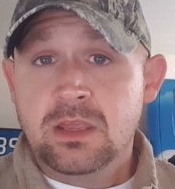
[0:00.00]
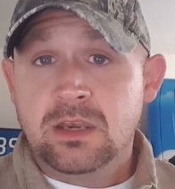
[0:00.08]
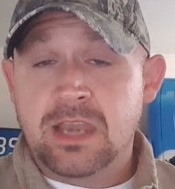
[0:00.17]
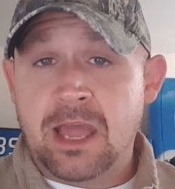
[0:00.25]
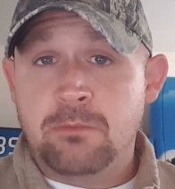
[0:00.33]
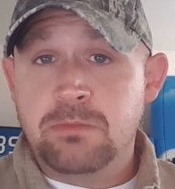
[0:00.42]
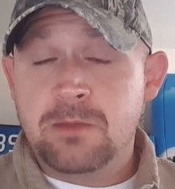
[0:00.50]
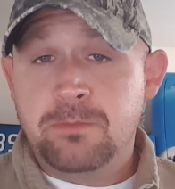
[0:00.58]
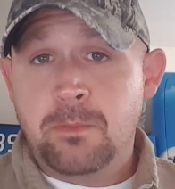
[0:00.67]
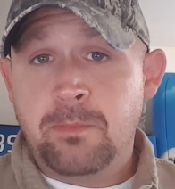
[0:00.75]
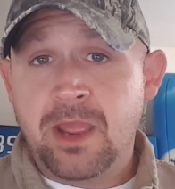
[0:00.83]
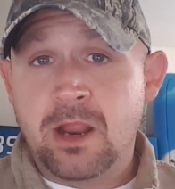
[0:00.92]
Now be
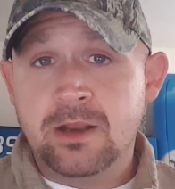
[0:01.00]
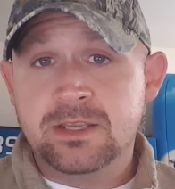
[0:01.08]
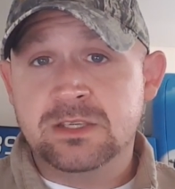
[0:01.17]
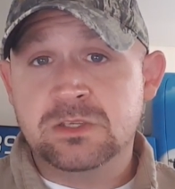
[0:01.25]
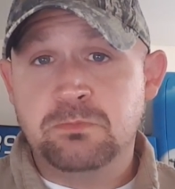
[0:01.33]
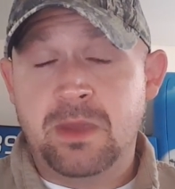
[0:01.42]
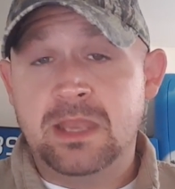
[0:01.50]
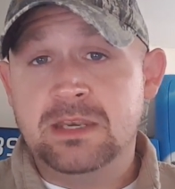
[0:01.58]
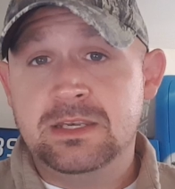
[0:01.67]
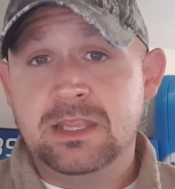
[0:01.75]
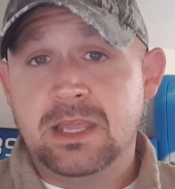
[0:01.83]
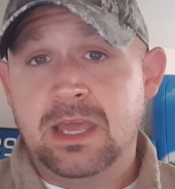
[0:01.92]
prepared to
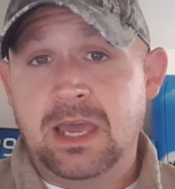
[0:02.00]
spend